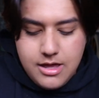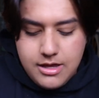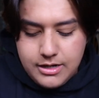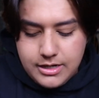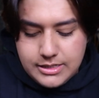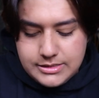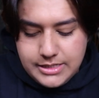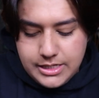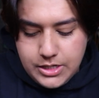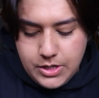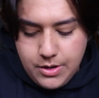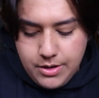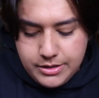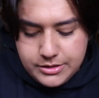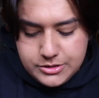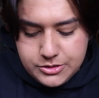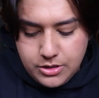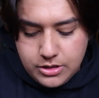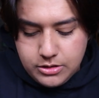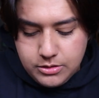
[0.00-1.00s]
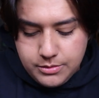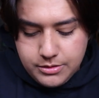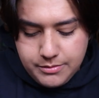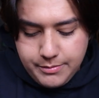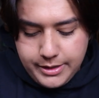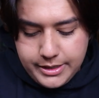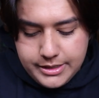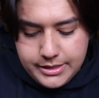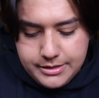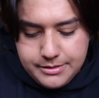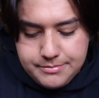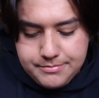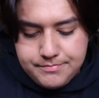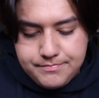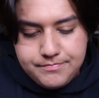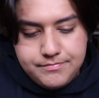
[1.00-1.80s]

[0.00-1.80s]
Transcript: Because they know I struggle with makeup.